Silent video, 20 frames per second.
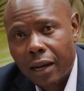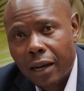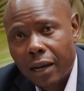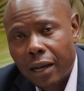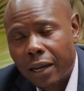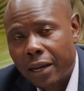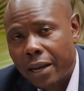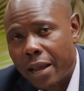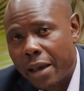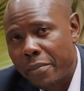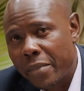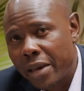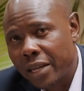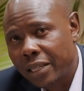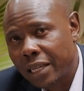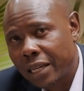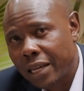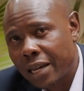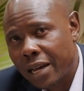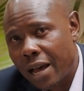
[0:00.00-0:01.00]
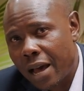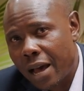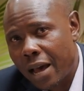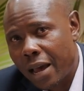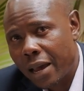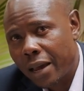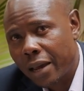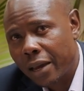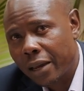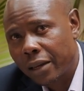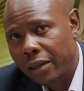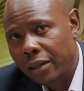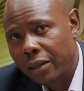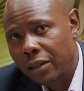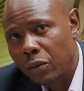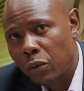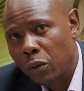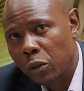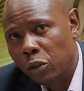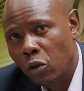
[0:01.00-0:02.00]
And I met a guy,
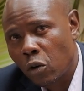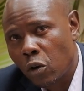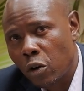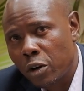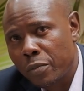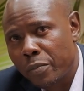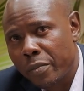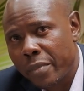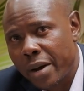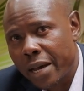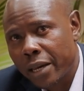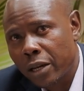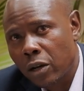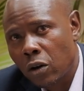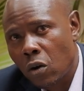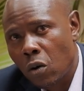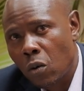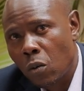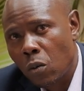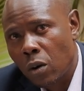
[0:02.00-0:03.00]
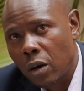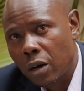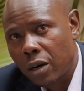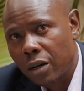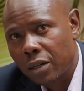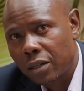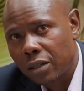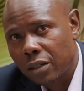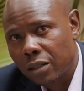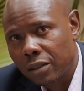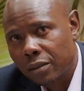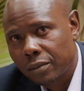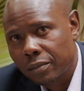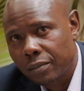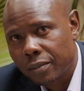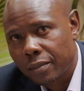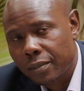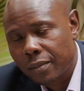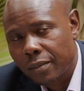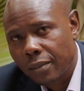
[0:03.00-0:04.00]
he was called Michael Ward.
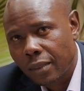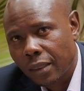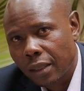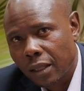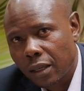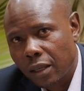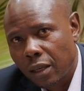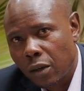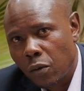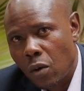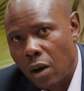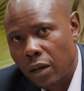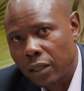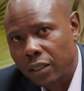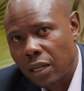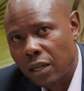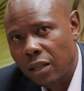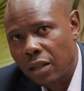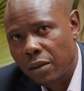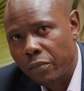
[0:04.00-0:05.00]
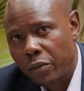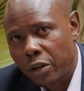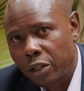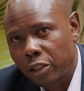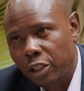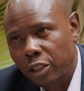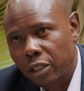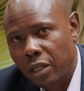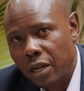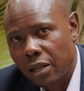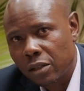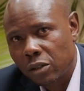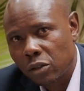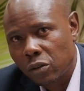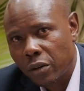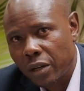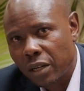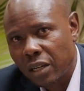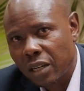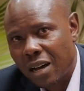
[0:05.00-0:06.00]
He worked at the British
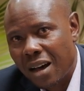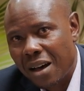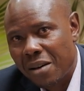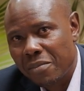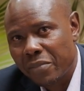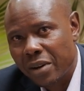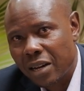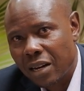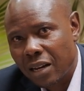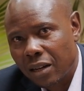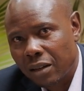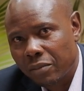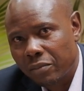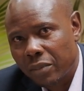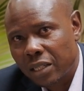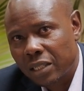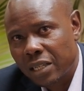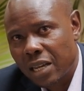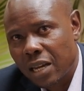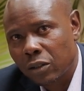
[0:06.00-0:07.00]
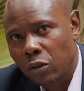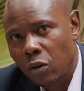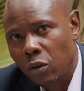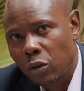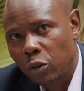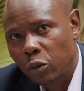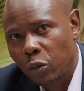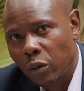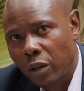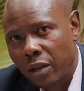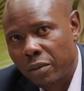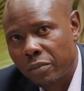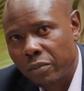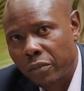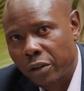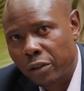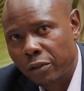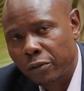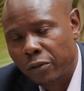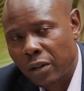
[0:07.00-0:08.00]
Council in Kampala, but he had gone to
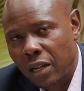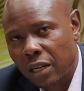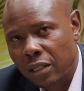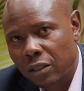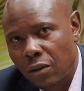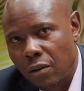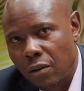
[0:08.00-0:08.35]
Cambridge for that